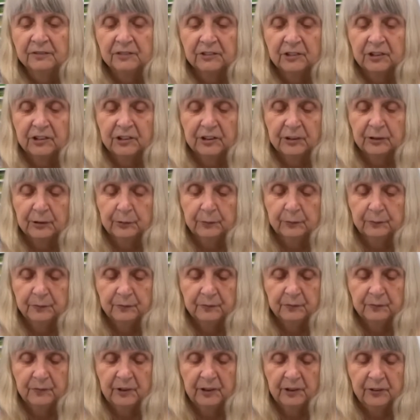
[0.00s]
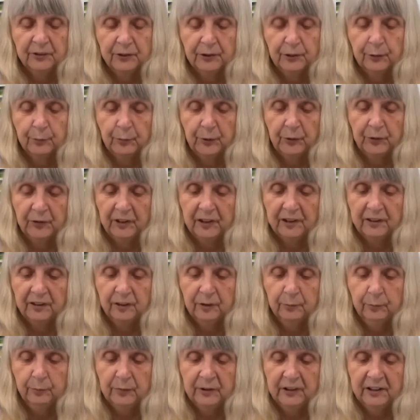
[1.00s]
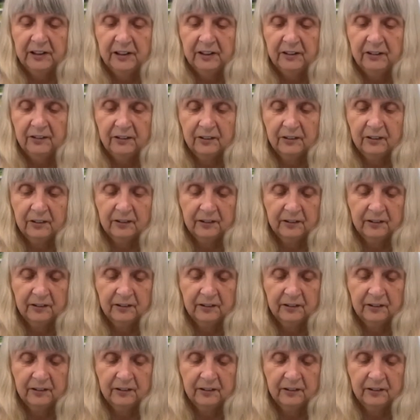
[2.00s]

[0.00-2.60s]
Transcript: So I'll just put that in place,